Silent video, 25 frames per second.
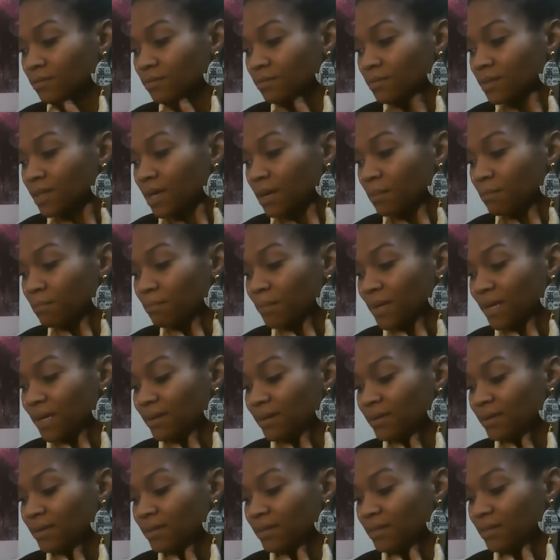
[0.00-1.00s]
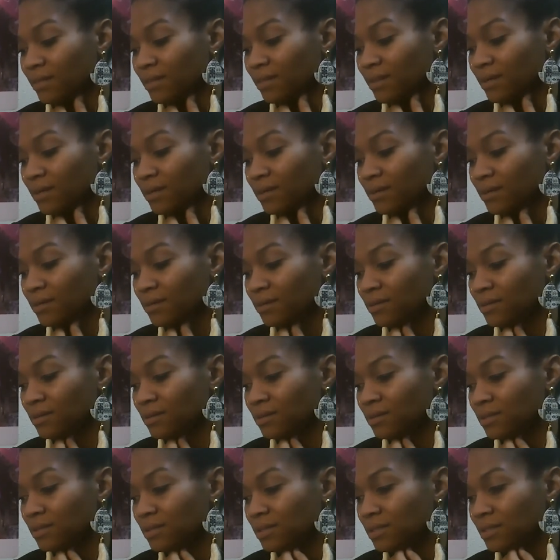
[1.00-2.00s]
that made
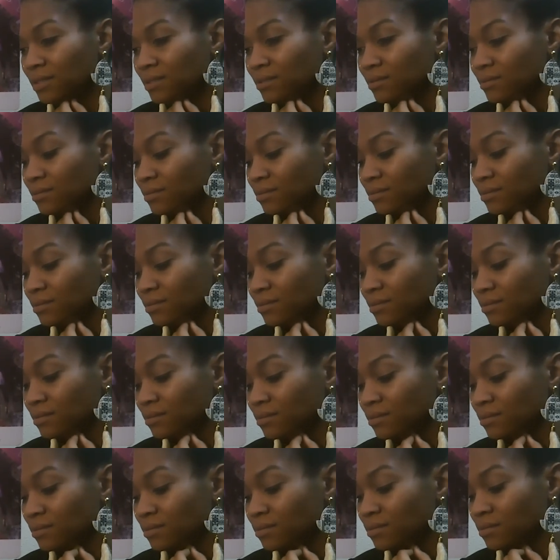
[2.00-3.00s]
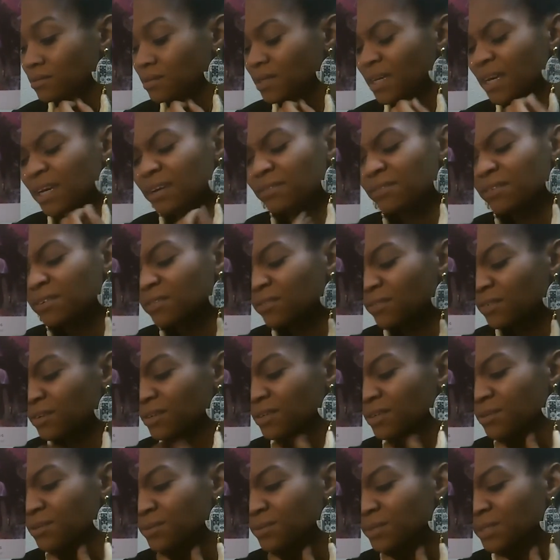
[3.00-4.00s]
things heavy for
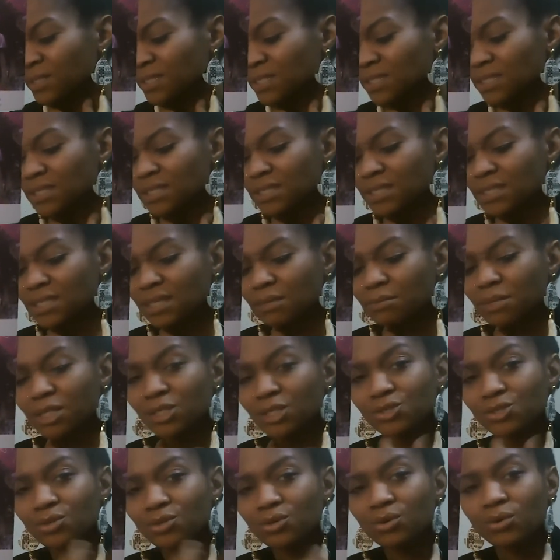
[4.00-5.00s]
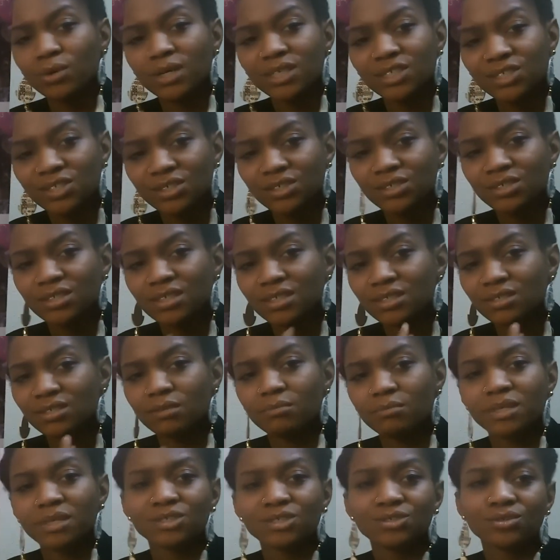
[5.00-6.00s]
you in a sense that made you question that start
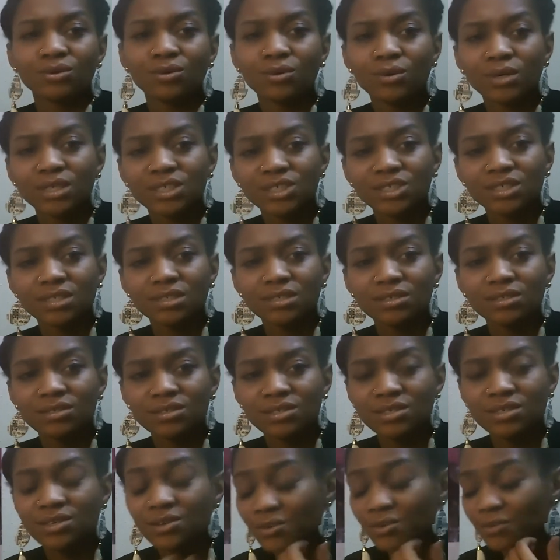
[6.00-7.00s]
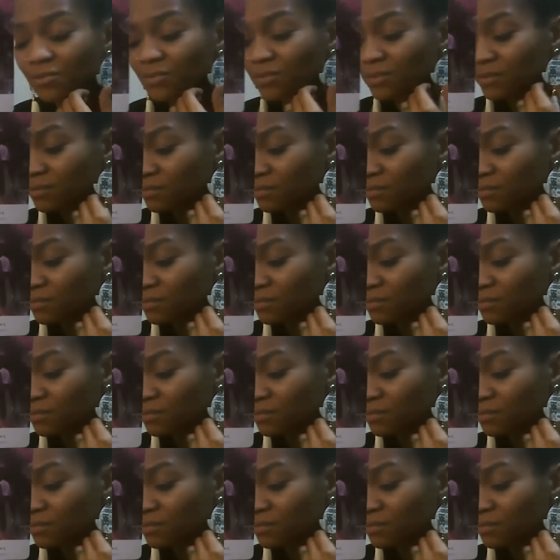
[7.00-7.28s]
made you questioning yourself